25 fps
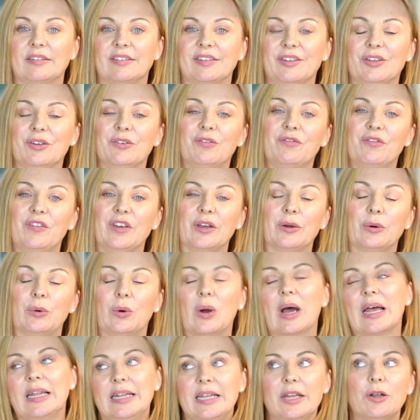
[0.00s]
So you
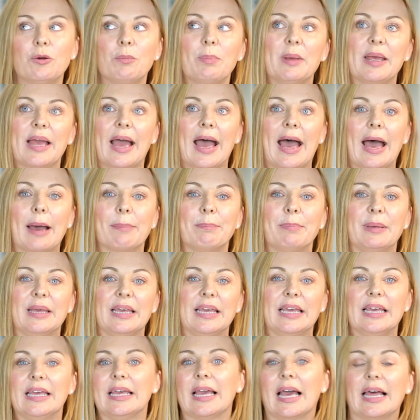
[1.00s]
feel a little bit
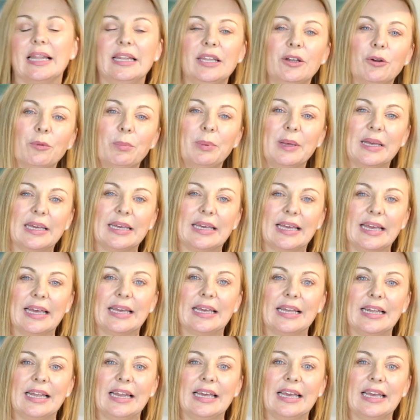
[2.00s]
happy, a little bit
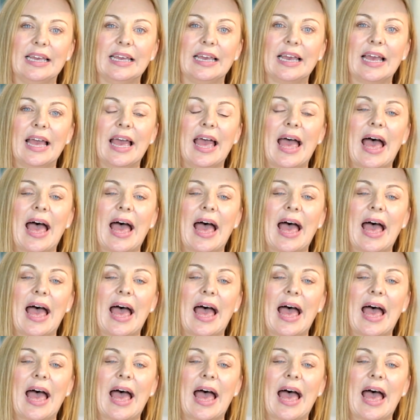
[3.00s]
giggly.